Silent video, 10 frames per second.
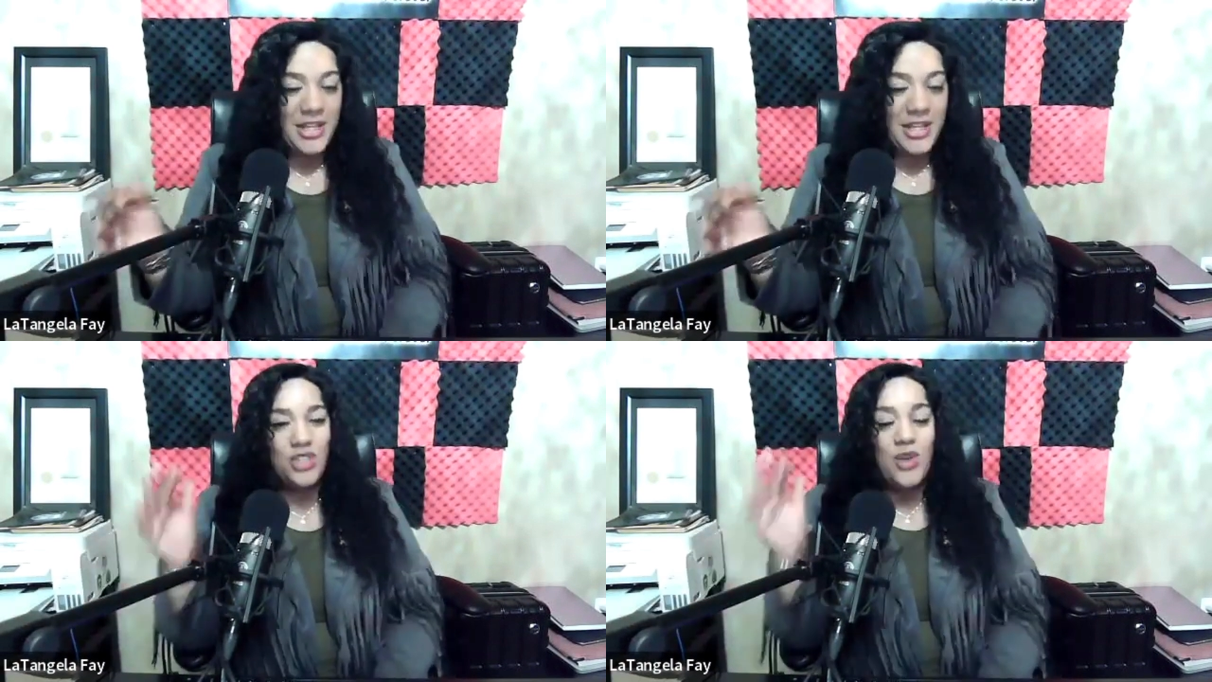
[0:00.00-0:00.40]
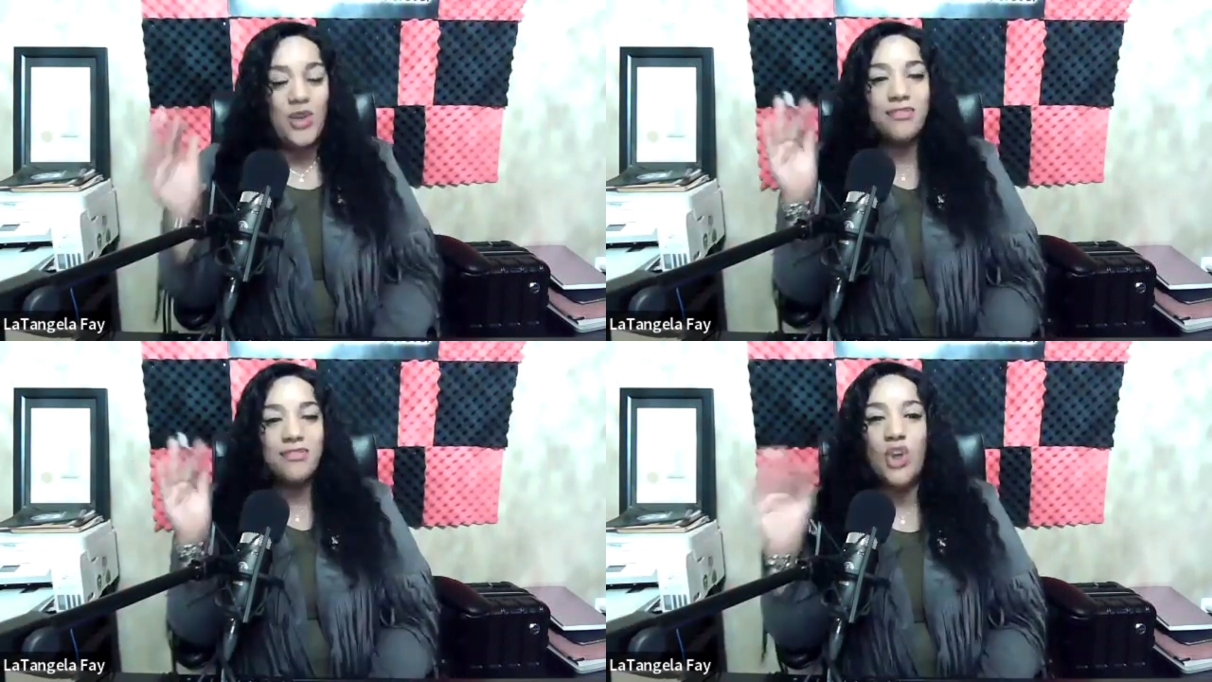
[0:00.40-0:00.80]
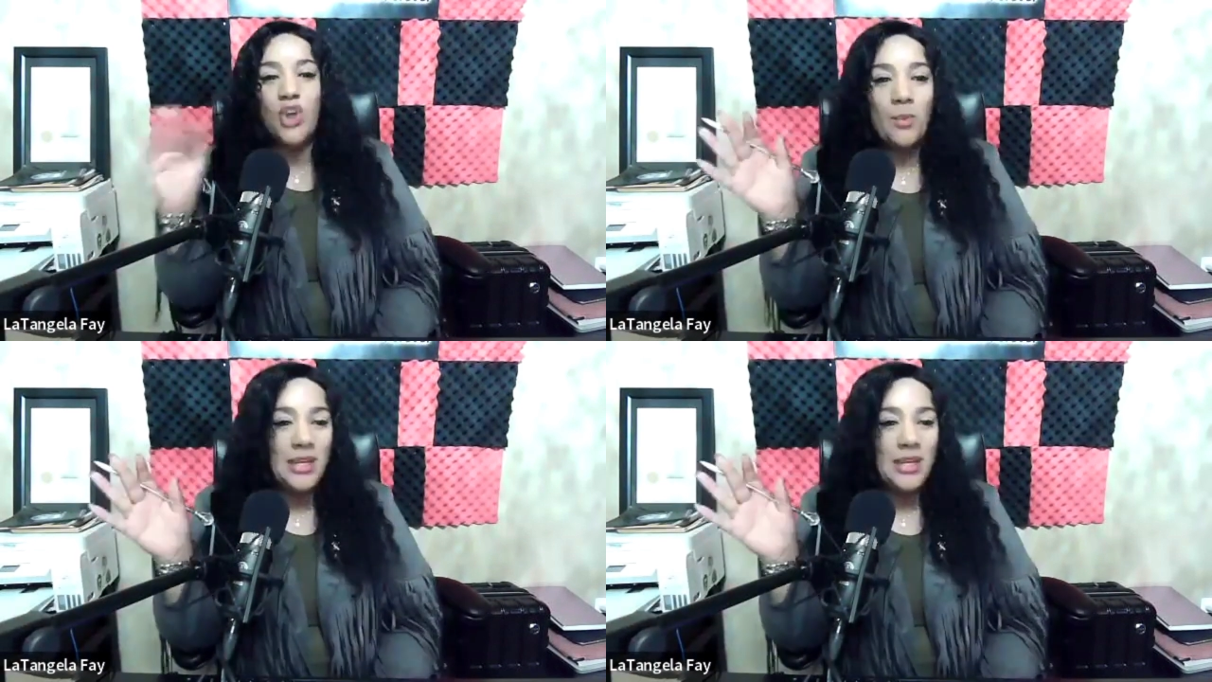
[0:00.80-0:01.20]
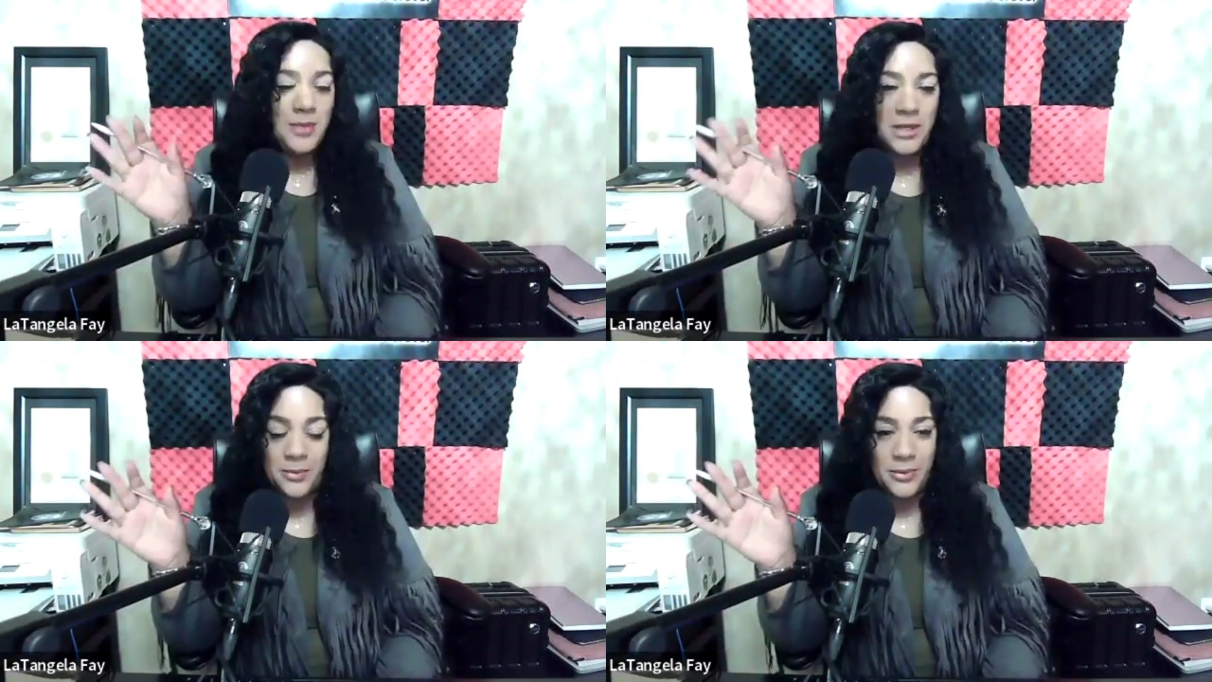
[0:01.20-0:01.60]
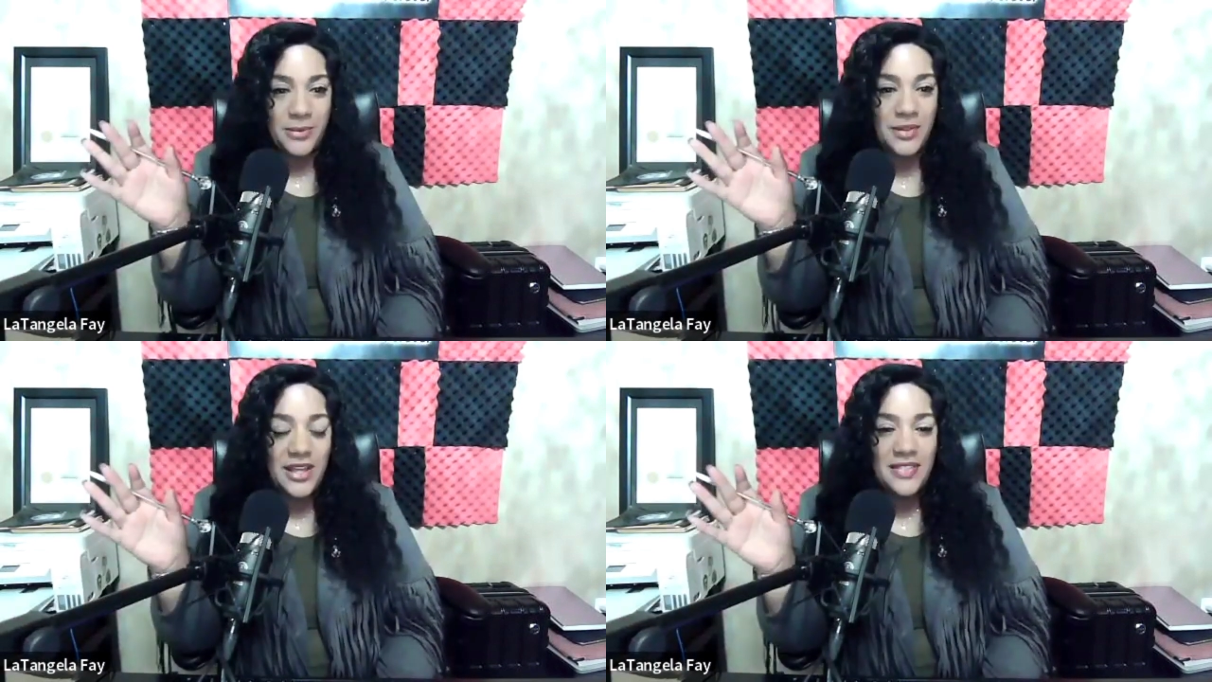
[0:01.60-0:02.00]
I mean, because you have so many
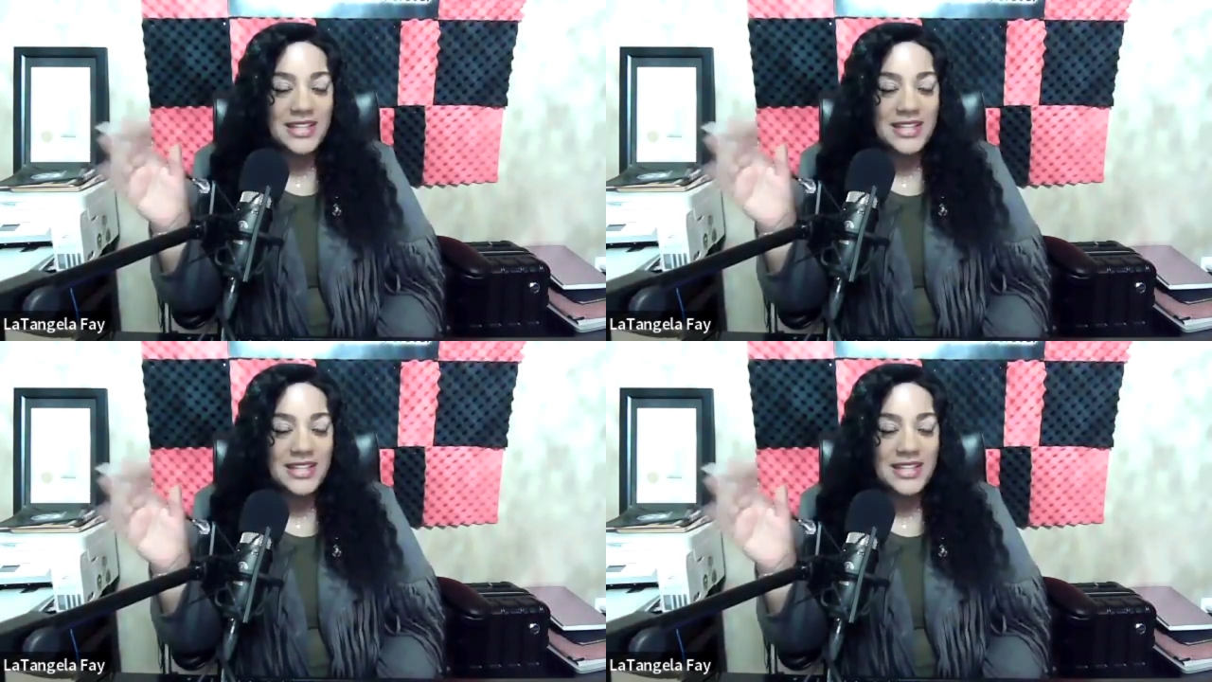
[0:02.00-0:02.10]
people